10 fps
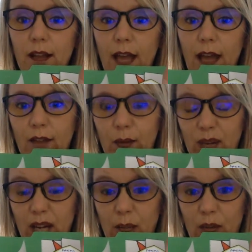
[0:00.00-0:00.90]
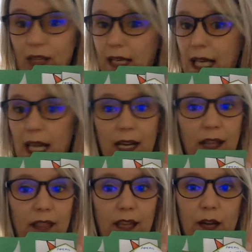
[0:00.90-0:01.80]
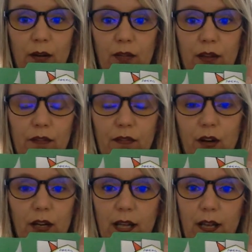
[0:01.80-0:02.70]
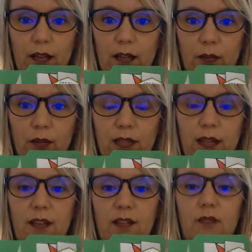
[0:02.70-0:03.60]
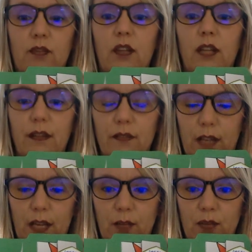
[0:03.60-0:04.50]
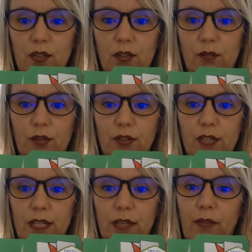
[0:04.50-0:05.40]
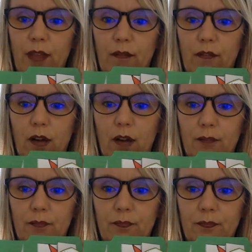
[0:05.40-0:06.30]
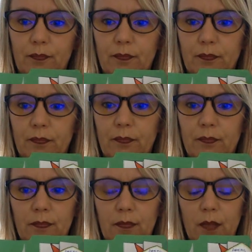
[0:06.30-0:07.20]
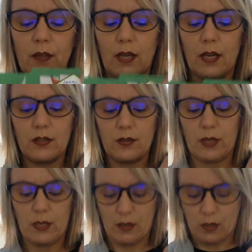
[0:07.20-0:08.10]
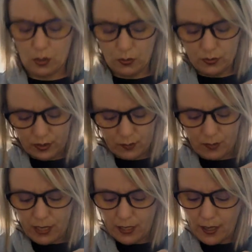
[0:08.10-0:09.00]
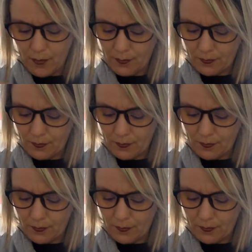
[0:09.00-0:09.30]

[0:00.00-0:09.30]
haven't been able to get anything out that far yet. It would take several lifetimes in order to get out that far. Okay, so we can close this back up.